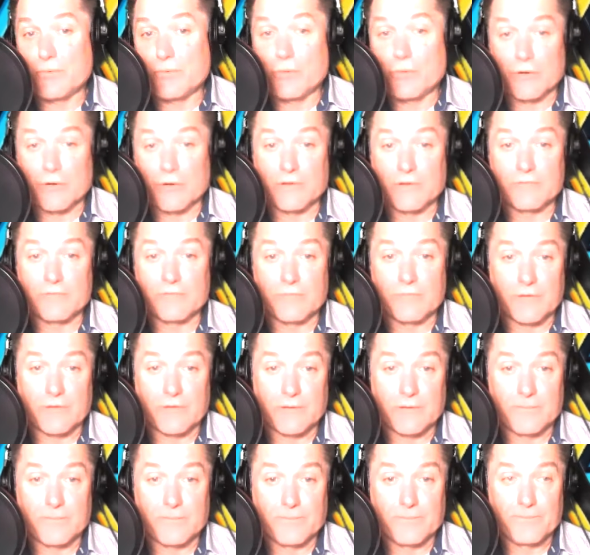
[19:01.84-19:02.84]
working for
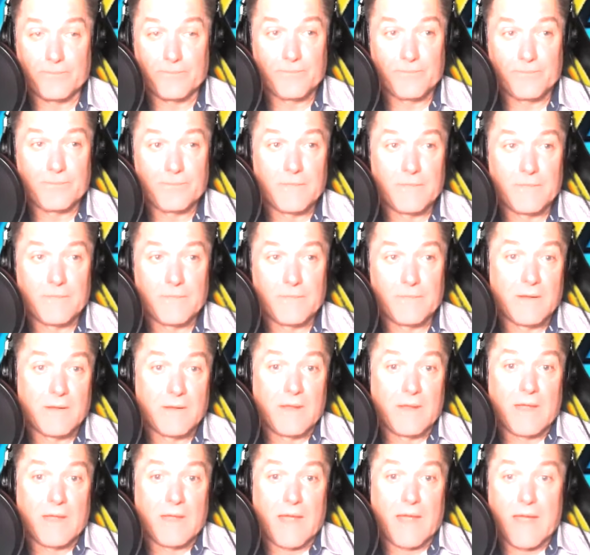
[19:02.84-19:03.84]
him.
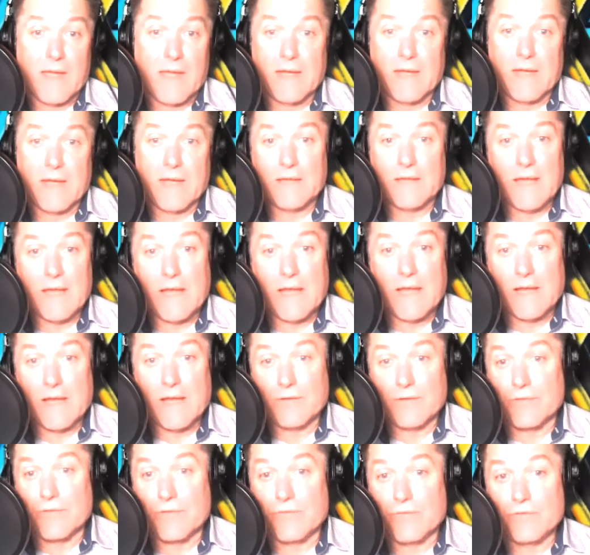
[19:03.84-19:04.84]
And he had
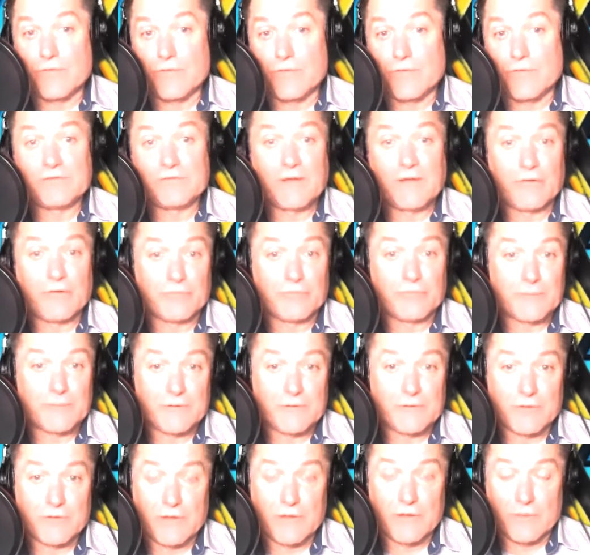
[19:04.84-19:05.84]
three salesmen
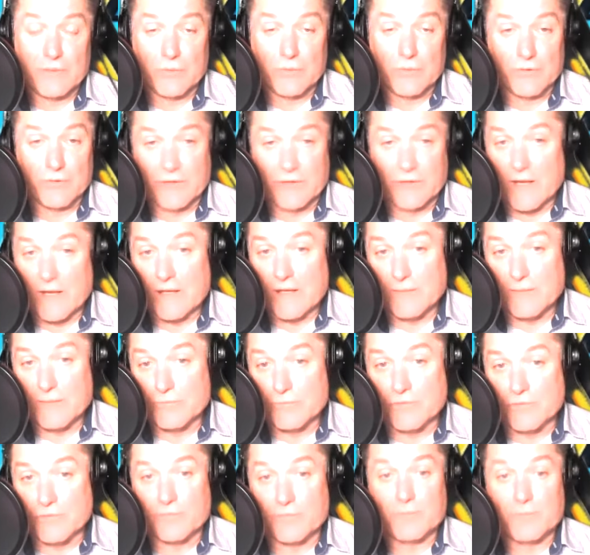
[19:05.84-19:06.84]
that were taking
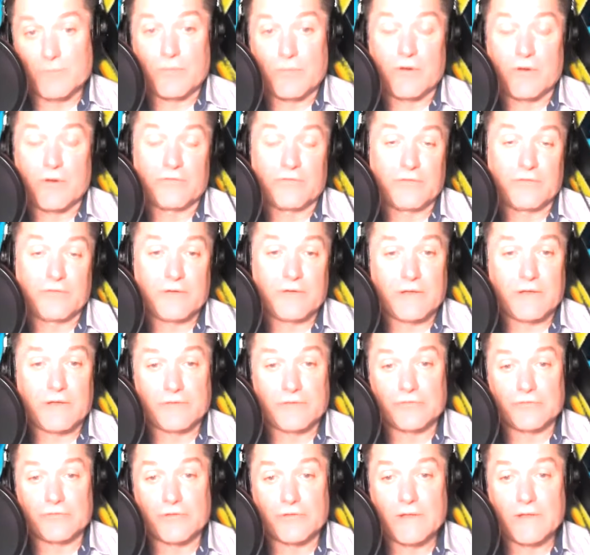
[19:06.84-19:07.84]
different parts of the
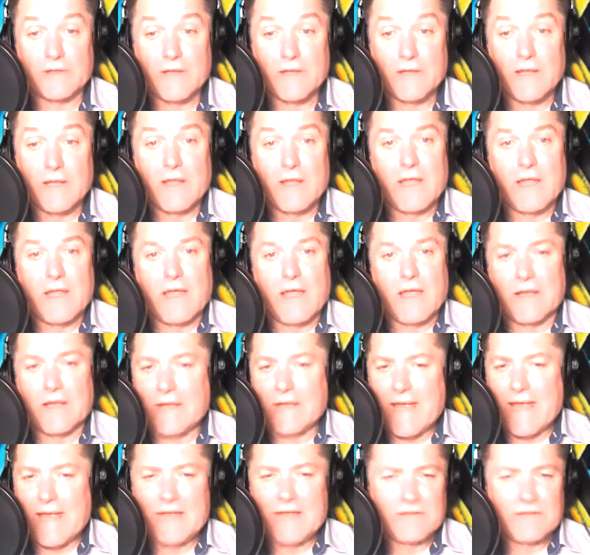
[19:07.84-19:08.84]
country. And he
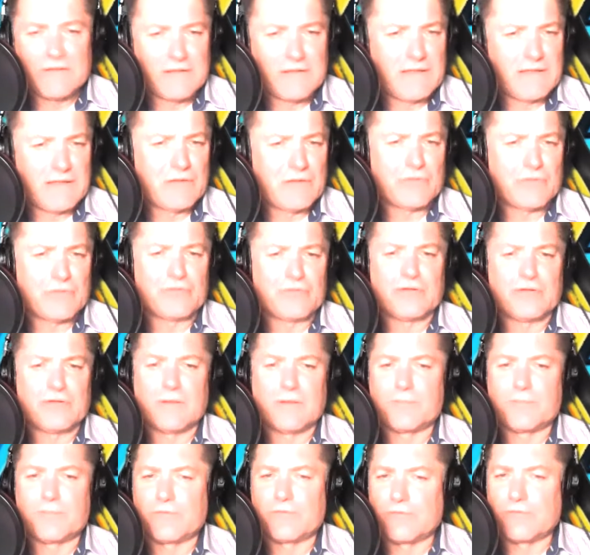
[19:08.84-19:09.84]
had
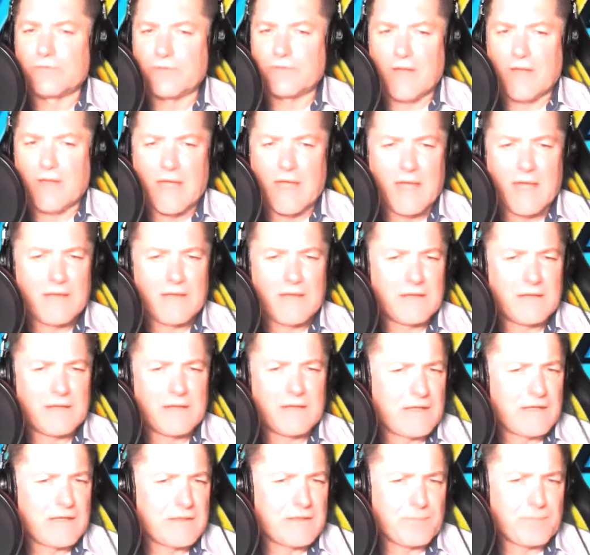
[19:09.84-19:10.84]
dealerships and
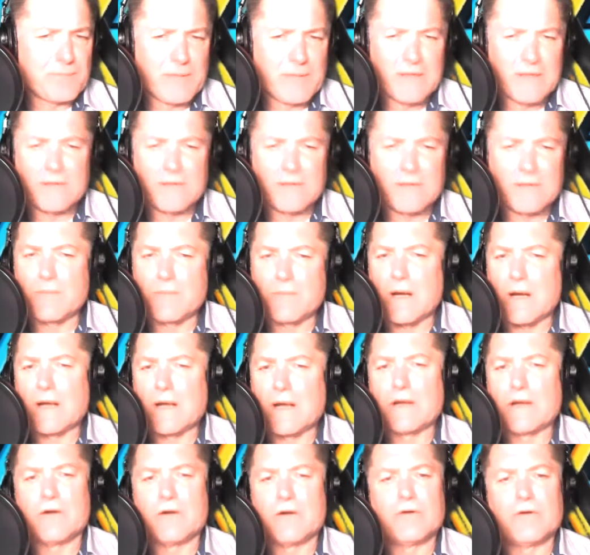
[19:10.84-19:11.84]
independent
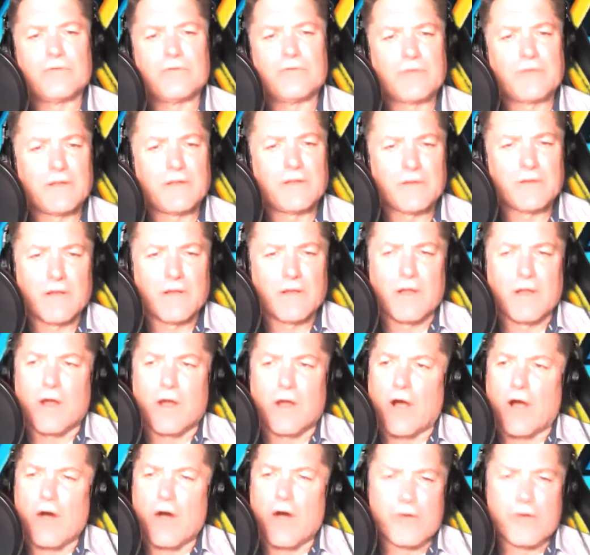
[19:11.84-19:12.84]
buyers and
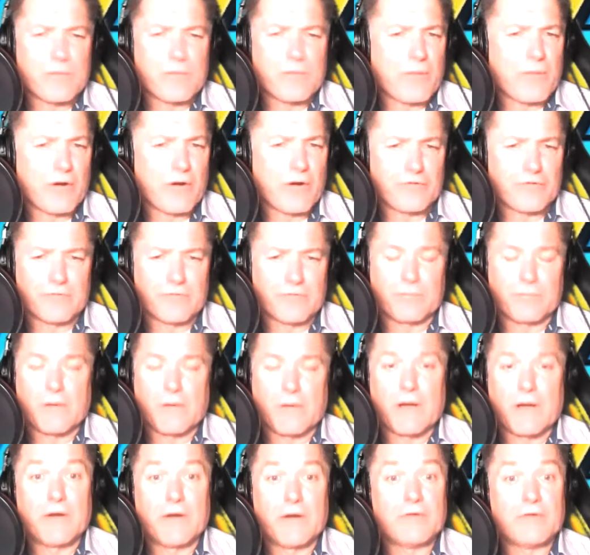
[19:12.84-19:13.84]
auto parts
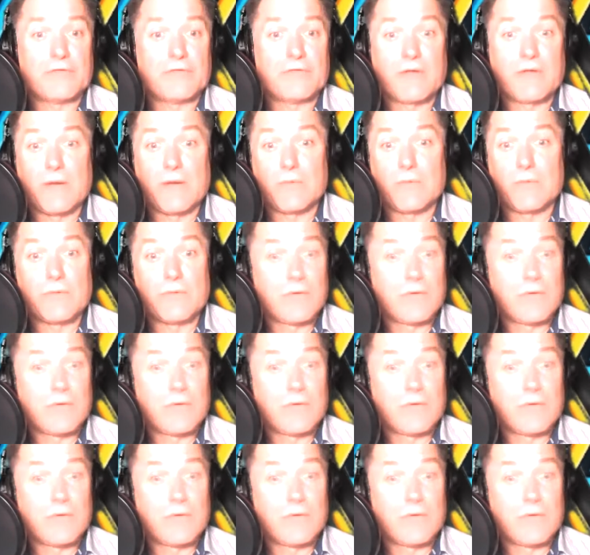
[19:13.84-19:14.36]
suppliers that